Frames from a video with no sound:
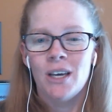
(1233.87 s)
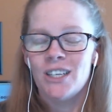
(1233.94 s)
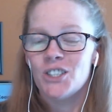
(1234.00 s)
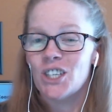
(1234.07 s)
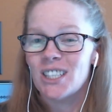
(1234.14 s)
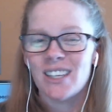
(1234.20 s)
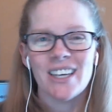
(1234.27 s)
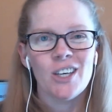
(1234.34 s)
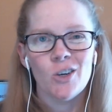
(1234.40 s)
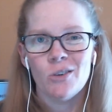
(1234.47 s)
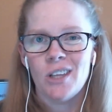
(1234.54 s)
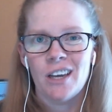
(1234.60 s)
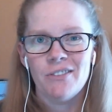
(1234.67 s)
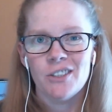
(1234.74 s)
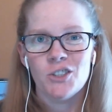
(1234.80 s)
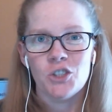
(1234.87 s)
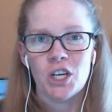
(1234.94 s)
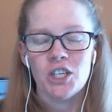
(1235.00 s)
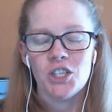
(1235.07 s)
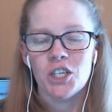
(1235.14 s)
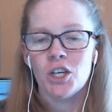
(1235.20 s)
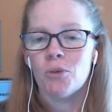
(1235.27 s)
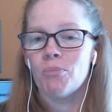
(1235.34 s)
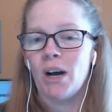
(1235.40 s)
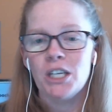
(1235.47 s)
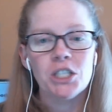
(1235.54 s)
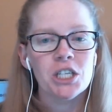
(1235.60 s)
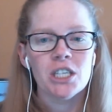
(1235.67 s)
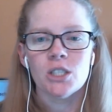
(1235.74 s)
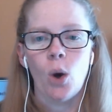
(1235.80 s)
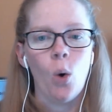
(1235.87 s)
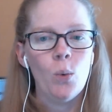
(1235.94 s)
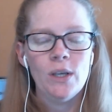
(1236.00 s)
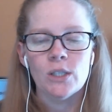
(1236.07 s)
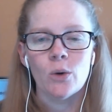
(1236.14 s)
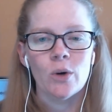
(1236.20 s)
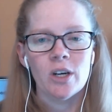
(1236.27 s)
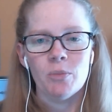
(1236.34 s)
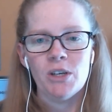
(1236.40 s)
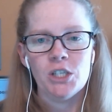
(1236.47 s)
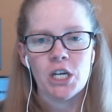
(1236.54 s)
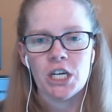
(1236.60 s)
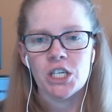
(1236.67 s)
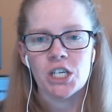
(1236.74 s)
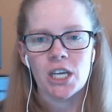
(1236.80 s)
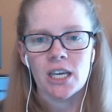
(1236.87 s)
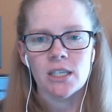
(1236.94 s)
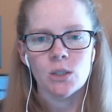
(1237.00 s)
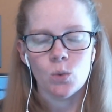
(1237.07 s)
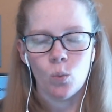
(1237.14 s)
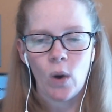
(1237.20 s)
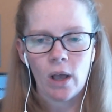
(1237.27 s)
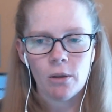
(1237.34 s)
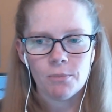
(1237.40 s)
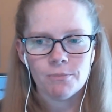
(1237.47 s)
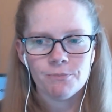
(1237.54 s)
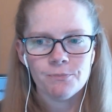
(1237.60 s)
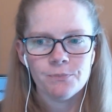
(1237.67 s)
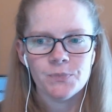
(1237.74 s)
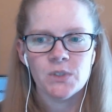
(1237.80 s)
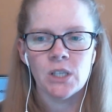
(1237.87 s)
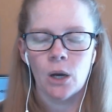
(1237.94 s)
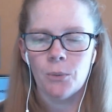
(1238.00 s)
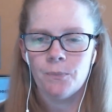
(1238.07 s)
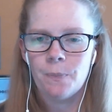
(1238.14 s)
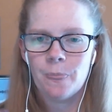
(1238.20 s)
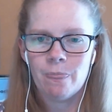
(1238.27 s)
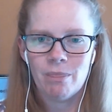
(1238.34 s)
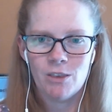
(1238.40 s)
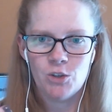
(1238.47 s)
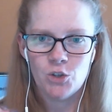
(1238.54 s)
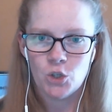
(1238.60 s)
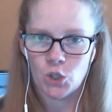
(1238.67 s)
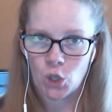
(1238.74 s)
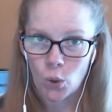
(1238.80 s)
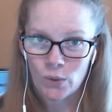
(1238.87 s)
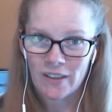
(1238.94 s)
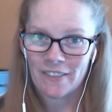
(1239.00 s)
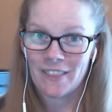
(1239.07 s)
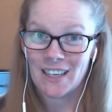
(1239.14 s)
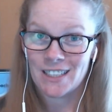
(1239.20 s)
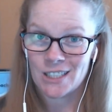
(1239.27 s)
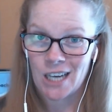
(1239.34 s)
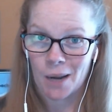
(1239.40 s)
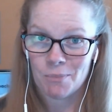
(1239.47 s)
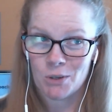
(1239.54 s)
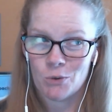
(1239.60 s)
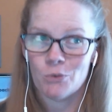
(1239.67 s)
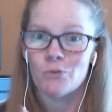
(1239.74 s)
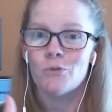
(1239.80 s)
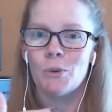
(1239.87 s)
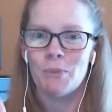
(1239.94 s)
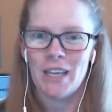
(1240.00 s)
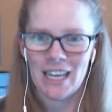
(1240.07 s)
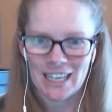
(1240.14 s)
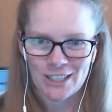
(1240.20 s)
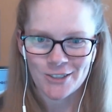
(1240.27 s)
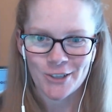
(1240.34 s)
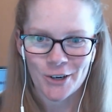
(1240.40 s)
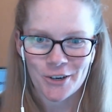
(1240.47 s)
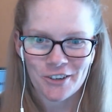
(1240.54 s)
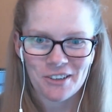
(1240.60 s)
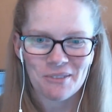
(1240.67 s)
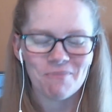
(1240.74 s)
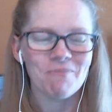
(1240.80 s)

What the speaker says: Just like your life is changing, your budget is always going to be changing as well. So don't let that stop you from getting started.